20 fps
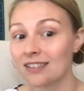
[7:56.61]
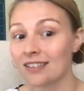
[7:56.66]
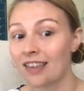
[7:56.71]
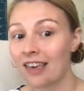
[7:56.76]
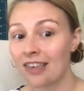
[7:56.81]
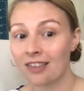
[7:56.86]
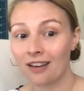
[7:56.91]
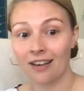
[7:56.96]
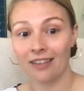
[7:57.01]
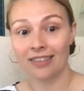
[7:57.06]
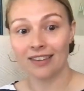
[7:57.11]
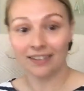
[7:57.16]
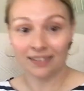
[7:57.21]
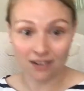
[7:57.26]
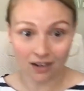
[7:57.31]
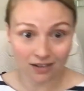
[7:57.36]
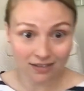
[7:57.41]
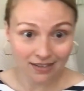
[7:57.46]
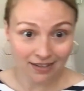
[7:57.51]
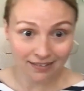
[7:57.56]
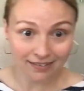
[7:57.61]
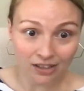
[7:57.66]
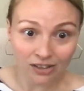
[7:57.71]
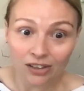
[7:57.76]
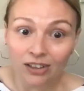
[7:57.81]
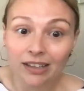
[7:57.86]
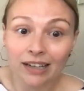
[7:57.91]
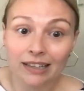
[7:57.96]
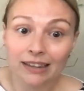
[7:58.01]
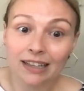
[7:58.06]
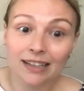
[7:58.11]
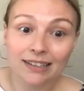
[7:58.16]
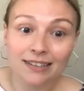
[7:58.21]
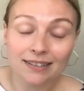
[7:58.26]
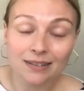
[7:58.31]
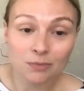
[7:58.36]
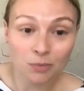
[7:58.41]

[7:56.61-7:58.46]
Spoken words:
They thought this content's good. I'd like to see